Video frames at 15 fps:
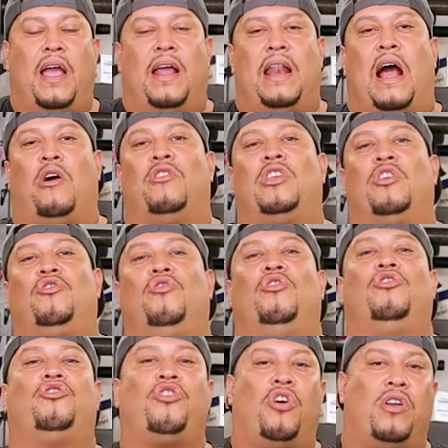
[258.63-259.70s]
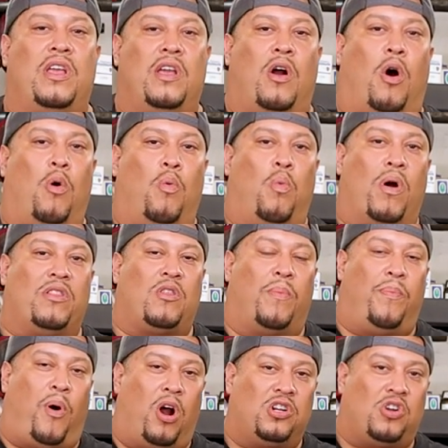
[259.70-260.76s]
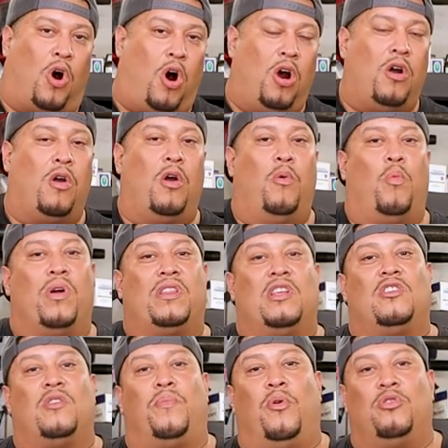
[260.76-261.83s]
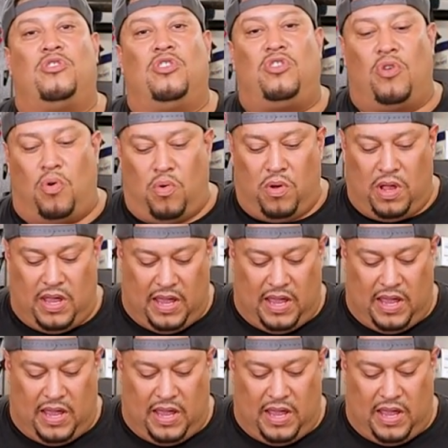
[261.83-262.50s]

and now I'm gonna take you to the journey of what the parts are and what they're supposed to do